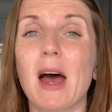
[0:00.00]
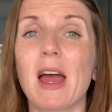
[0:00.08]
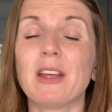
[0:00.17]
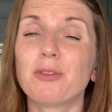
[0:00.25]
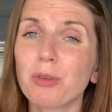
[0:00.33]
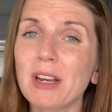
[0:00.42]

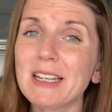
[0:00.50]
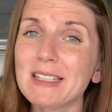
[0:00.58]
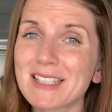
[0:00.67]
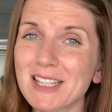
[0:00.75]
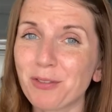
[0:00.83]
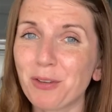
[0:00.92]
It's
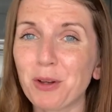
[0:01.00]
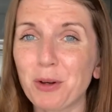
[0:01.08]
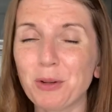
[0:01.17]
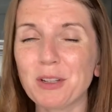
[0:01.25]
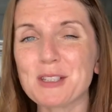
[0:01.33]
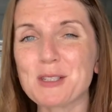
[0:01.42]
really
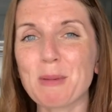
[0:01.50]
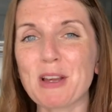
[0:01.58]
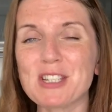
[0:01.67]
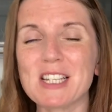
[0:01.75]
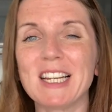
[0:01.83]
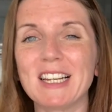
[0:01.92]
difficult,
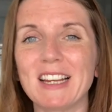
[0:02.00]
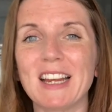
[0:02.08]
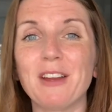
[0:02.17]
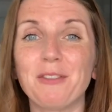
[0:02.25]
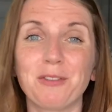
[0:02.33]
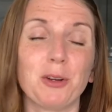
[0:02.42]
especially
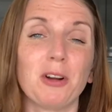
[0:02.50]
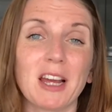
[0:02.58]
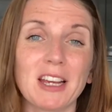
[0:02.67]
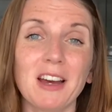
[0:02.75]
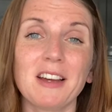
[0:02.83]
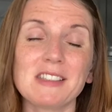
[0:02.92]
if you're
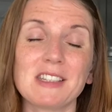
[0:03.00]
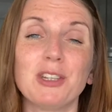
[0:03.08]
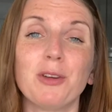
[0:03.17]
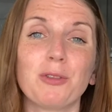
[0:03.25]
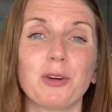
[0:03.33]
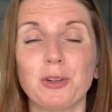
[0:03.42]
like us and
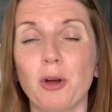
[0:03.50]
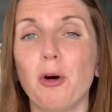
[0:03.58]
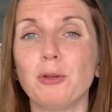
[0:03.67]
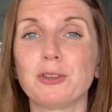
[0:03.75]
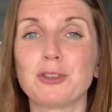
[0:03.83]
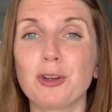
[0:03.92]
you've got an
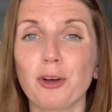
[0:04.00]
older